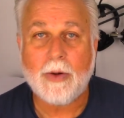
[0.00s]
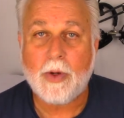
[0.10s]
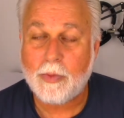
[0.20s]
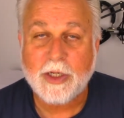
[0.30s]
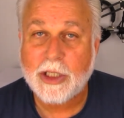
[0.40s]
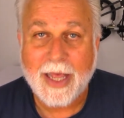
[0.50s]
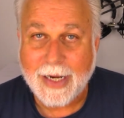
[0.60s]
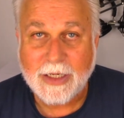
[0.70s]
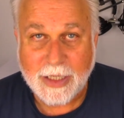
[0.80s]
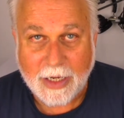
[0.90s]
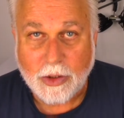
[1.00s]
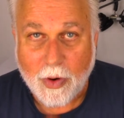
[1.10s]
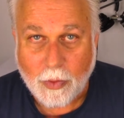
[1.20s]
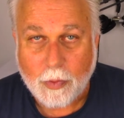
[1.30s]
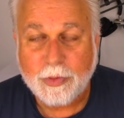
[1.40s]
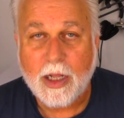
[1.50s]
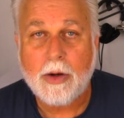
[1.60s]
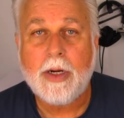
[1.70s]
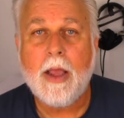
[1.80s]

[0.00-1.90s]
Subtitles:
which, like I say, is going to implode.